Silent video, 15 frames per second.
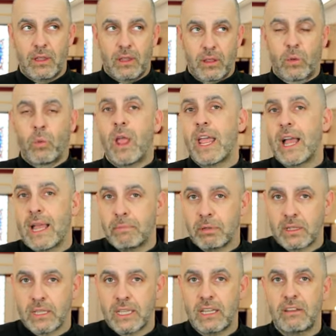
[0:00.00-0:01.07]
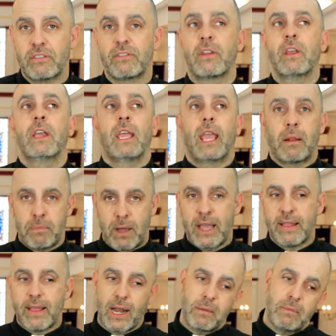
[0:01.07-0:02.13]
the way I believe, and by
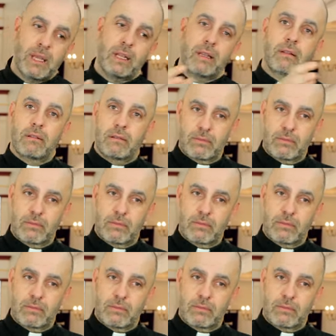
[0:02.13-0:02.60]
that I mean